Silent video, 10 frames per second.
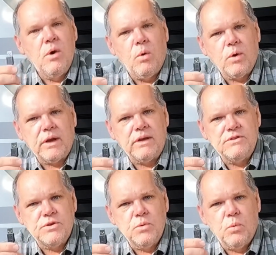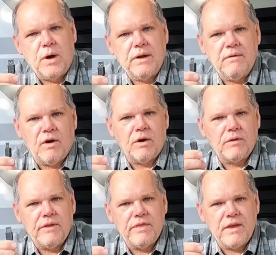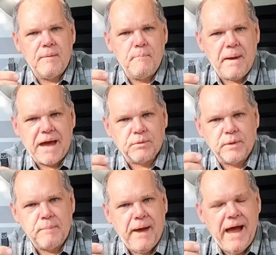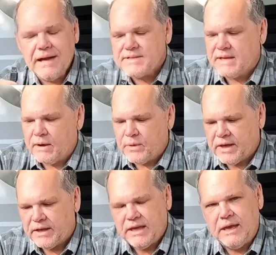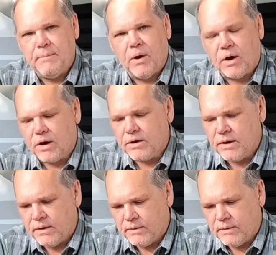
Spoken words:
or into one of our lithium battery packs, and we can keep our